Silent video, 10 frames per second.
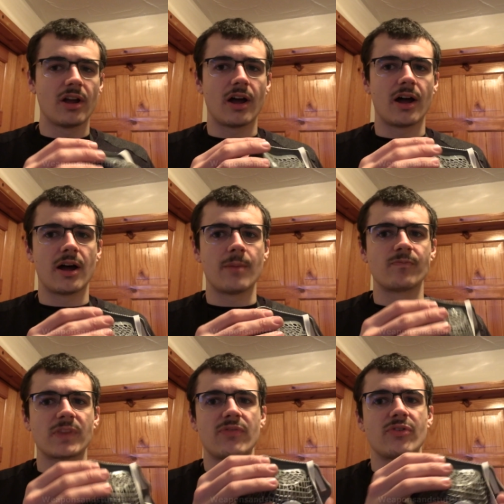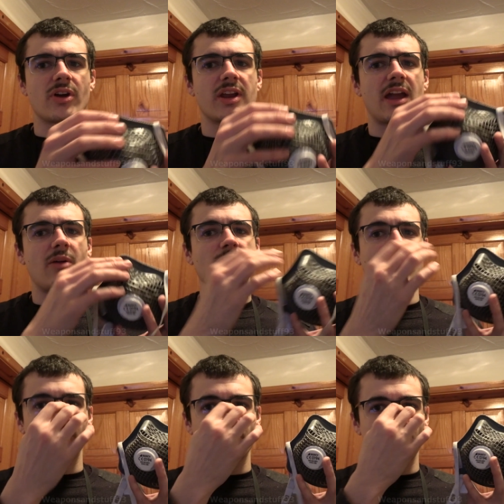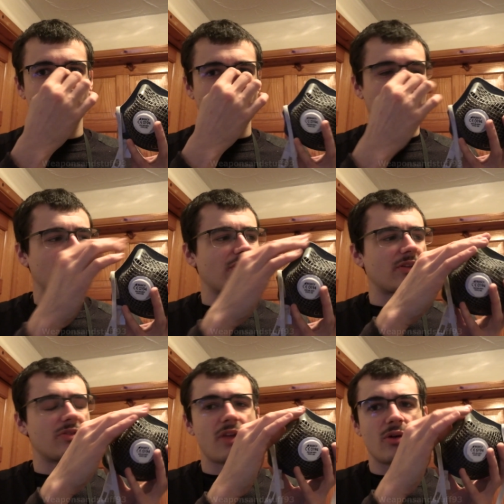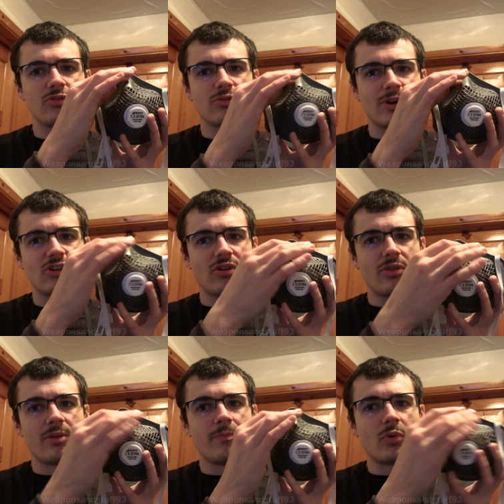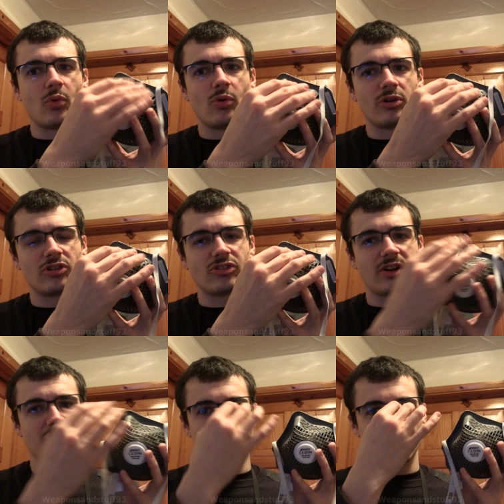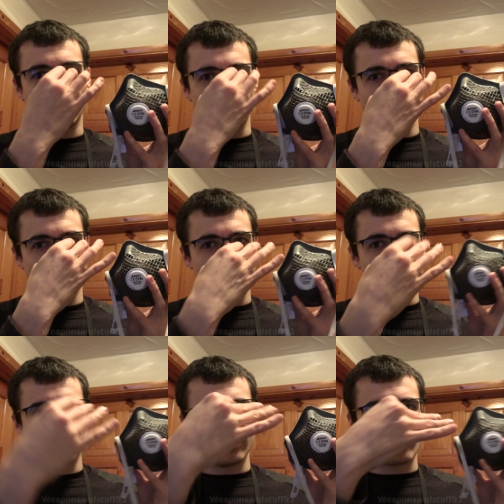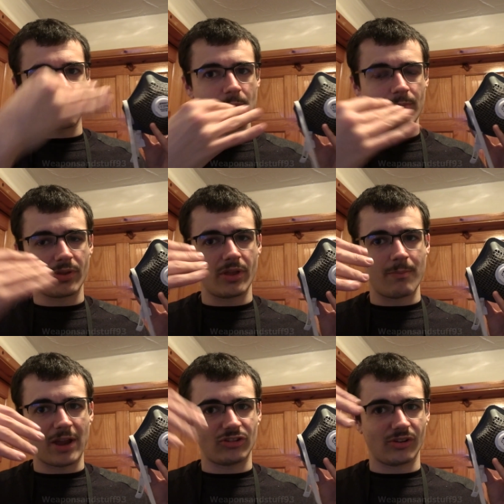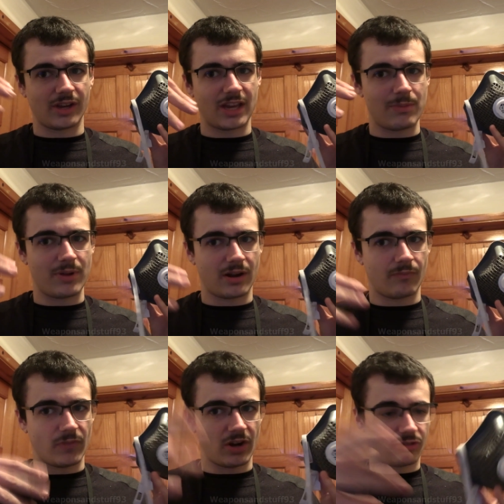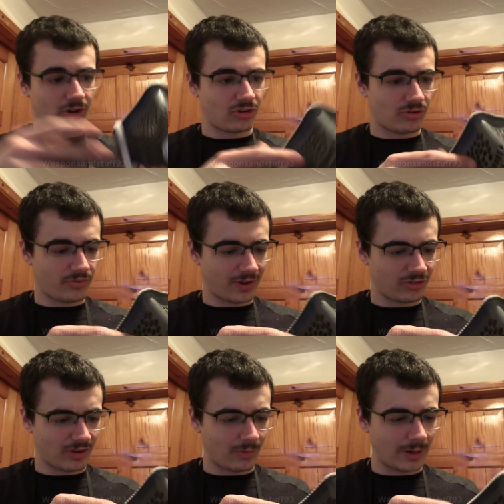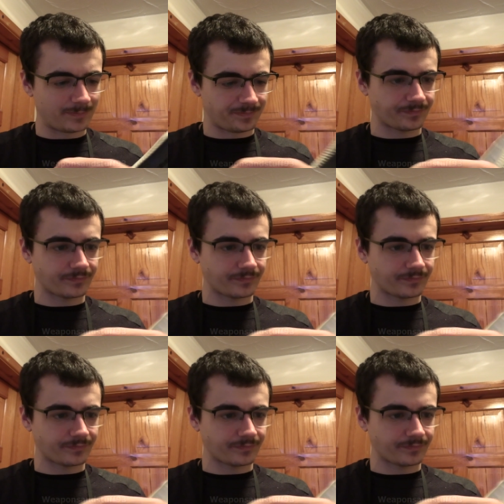Um, if you're going to get them, look for the ones that have like the nose ridge on them or a design like this, so you can at least crimp the metal and keep it, you know, tight to your face that way.